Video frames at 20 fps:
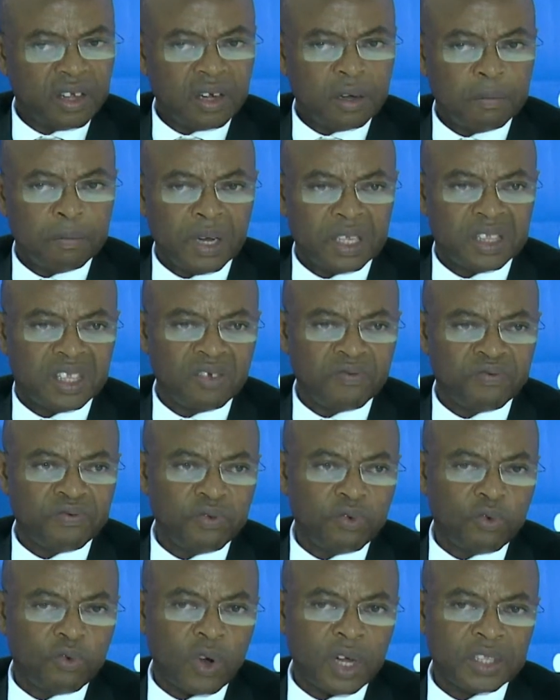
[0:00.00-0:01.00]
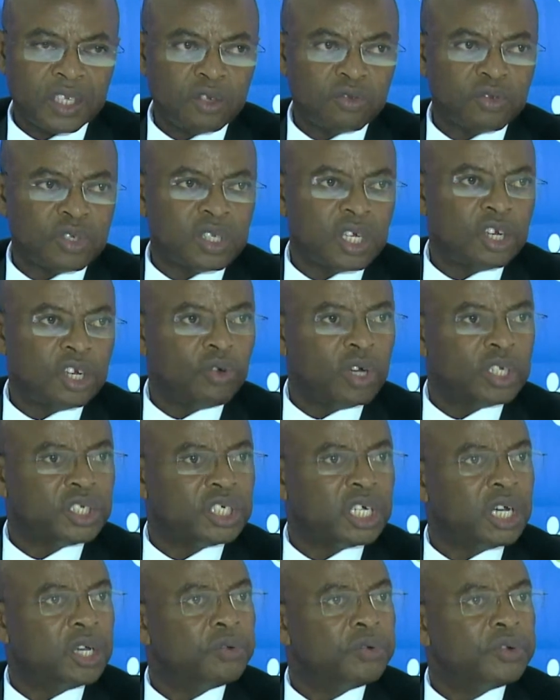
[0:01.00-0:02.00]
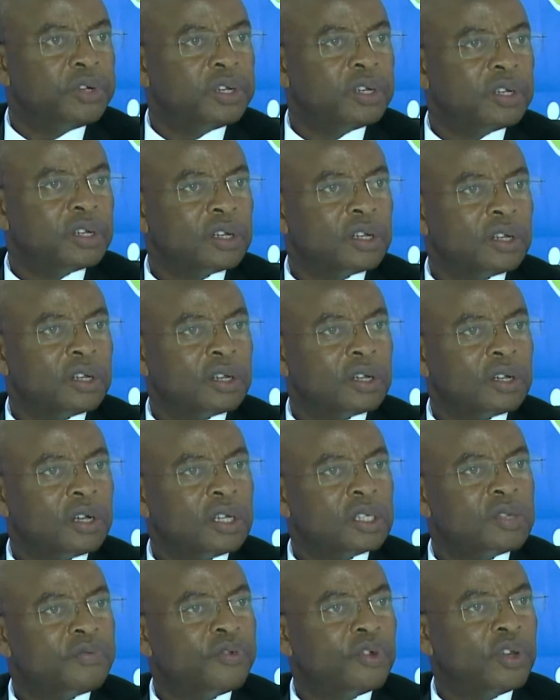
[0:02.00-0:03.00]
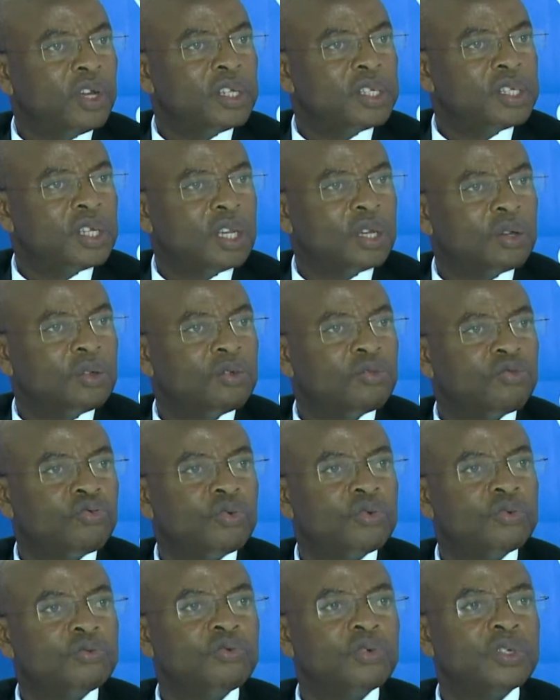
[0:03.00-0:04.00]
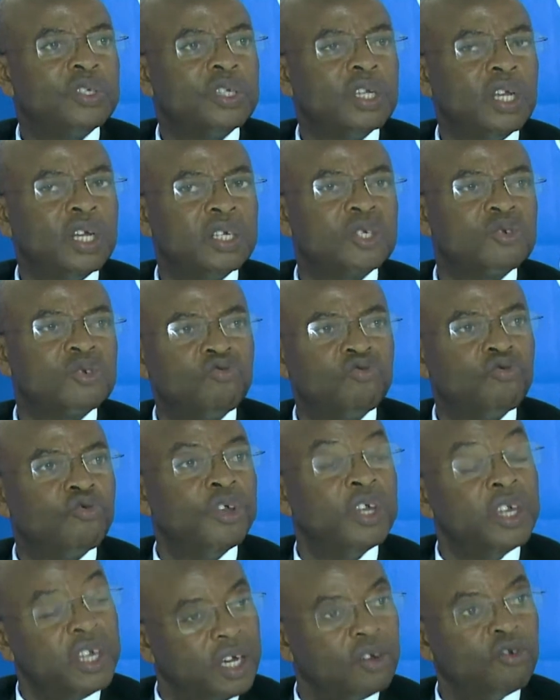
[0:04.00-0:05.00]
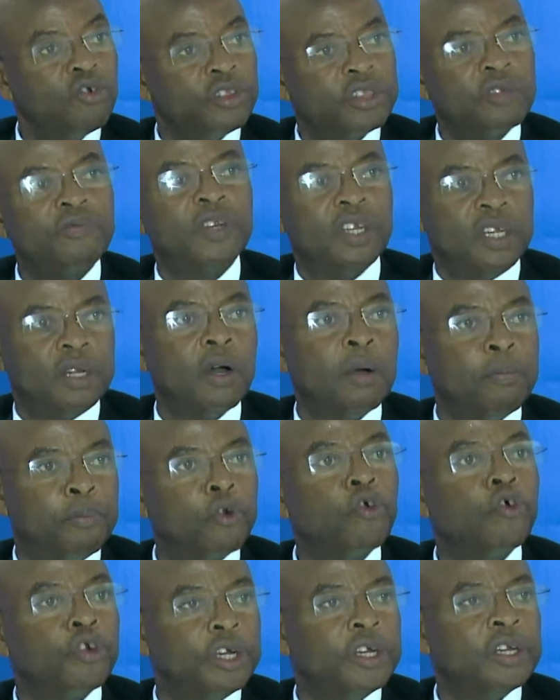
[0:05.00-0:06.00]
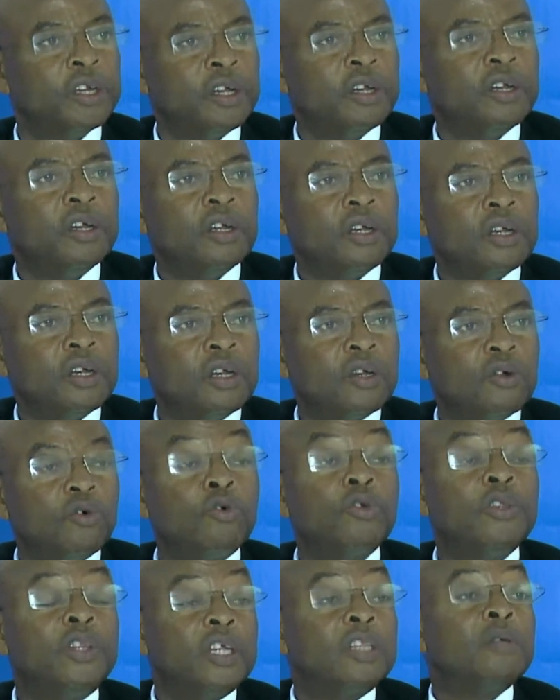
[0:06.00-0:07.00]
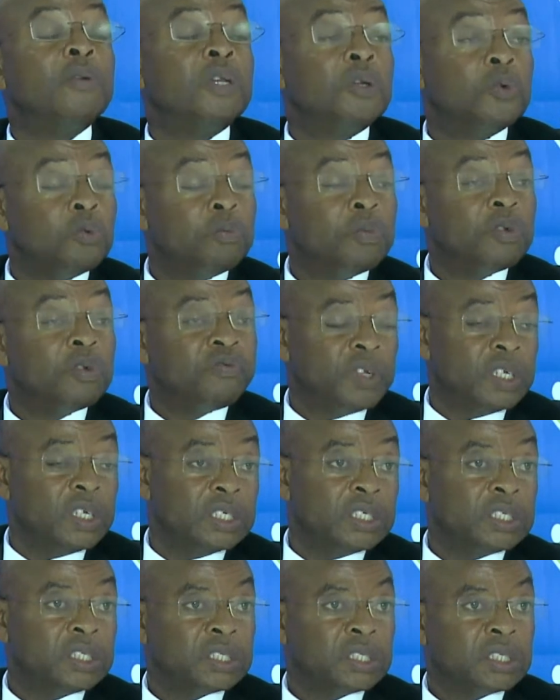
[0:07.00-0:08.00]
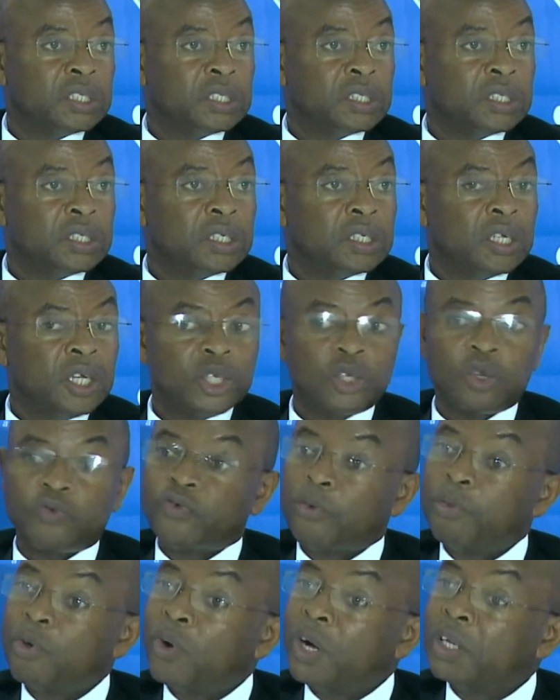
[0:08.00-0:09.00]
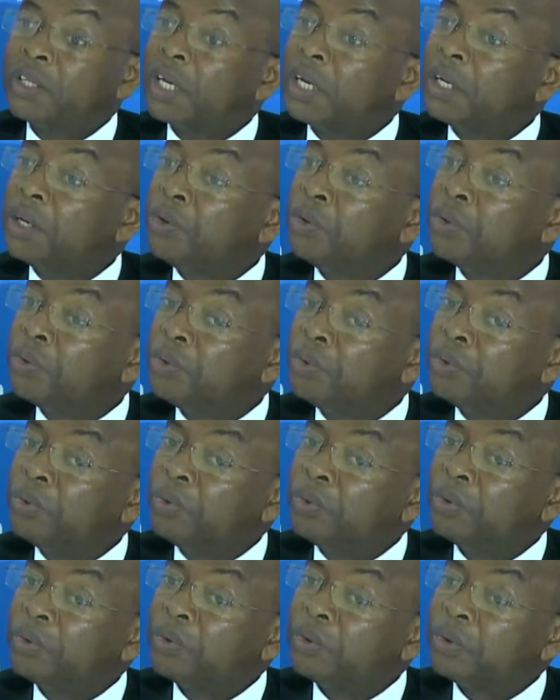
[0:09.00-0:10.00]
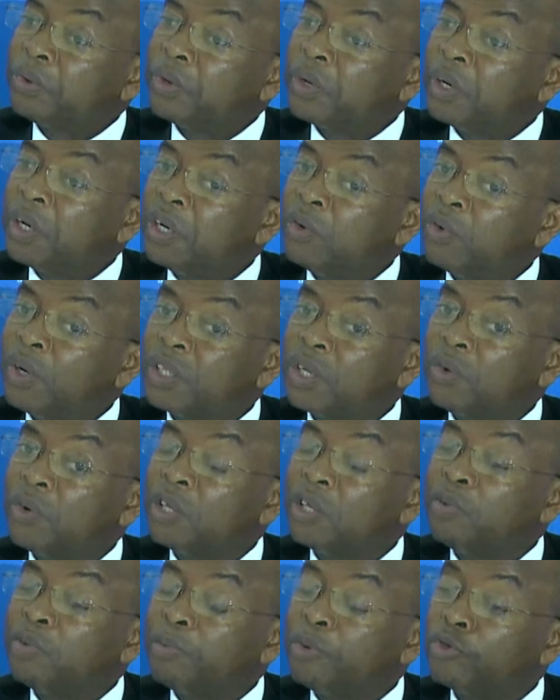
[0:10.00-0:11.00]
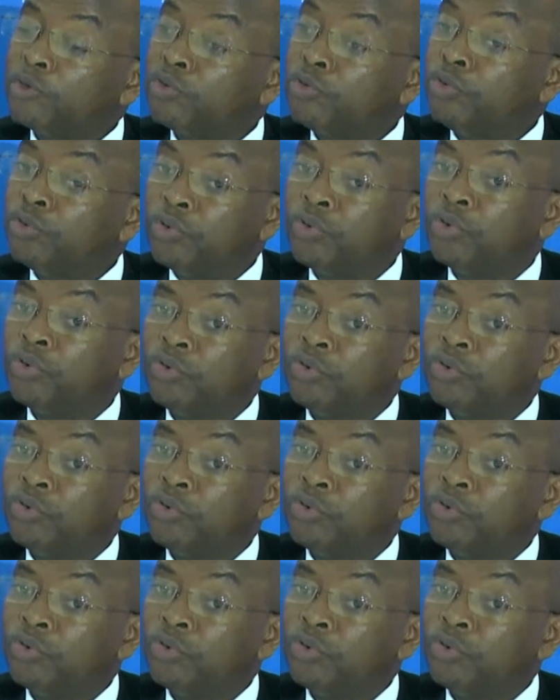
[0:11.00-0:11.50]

But if you wanted to send your child, as Fiona is telling you, to a serious school here, not even abroad, all that money will be finished. So for me, what I do and what I want people to do,